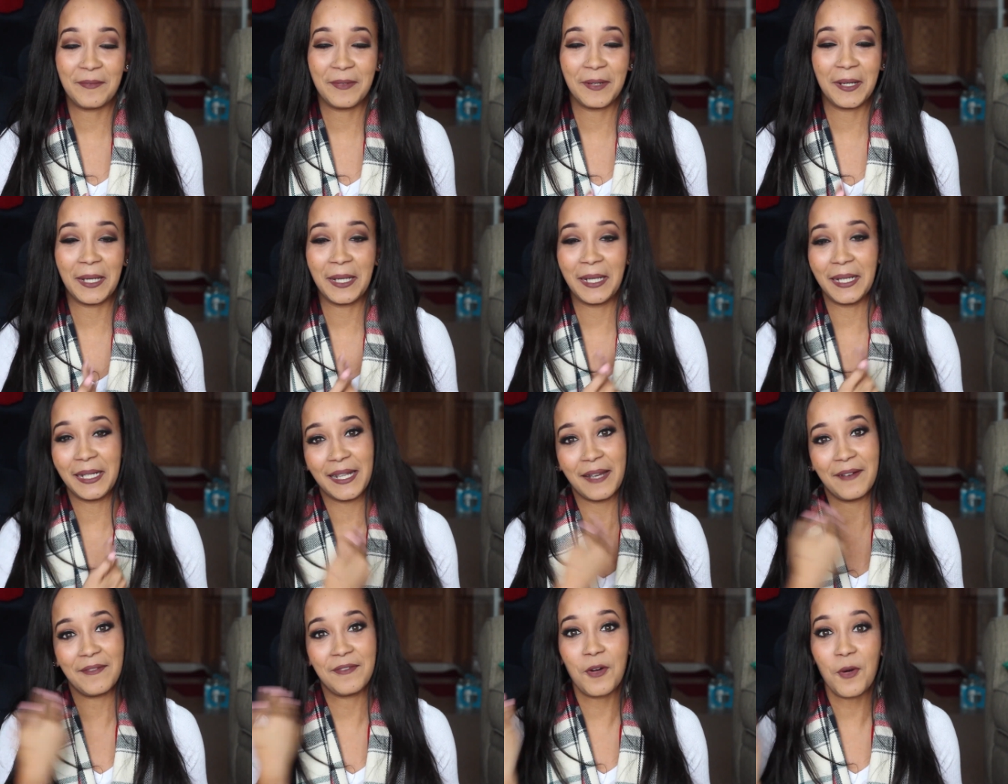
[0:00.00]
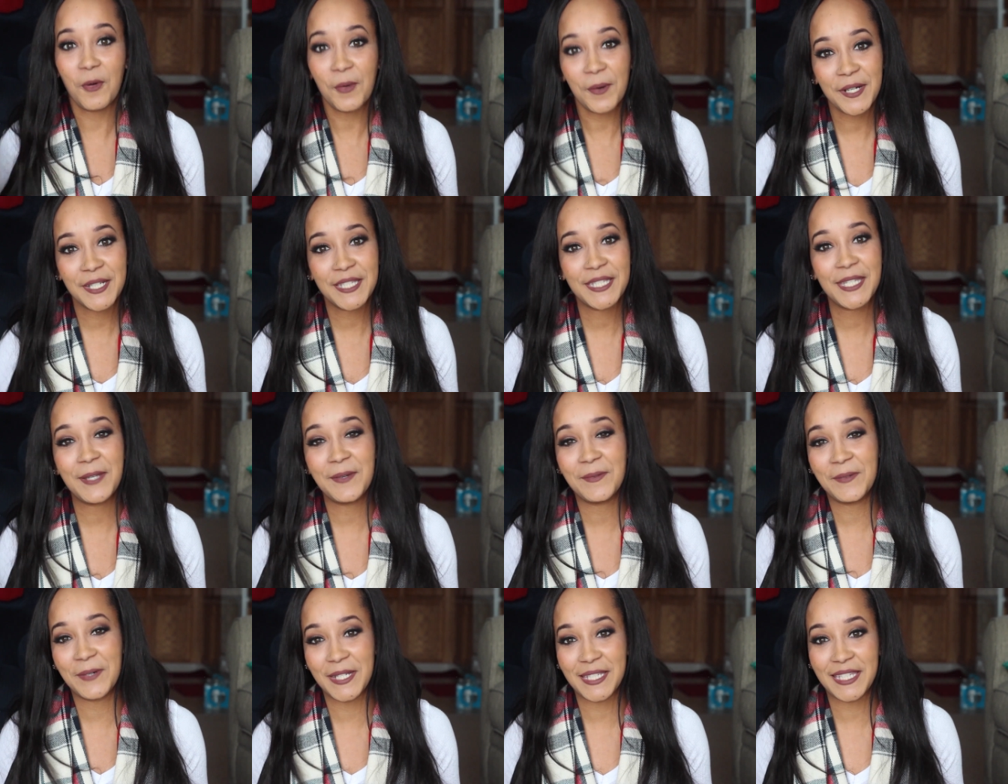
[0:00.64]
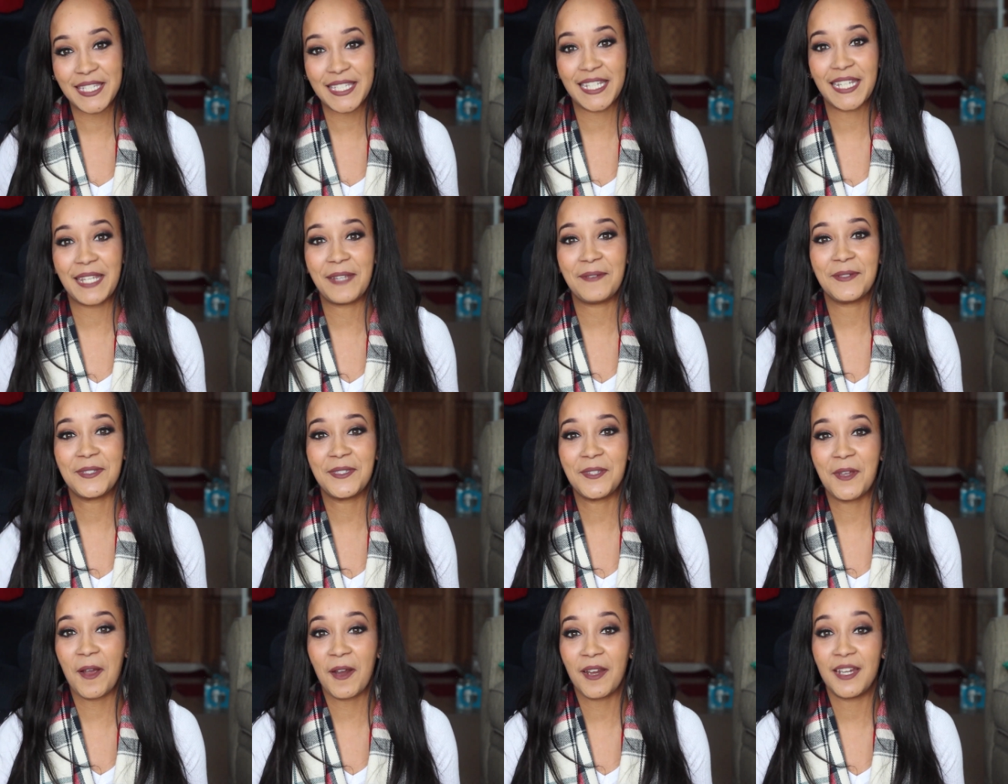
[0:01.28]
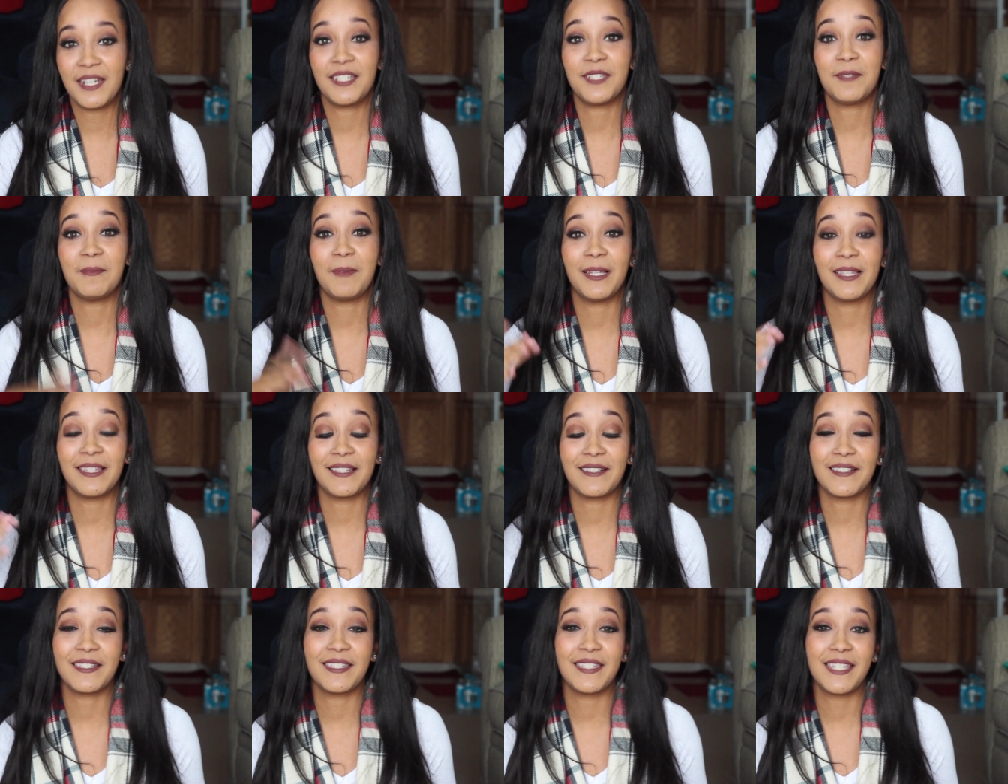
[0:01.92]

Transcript: but of course he wasn't. He was talking to my little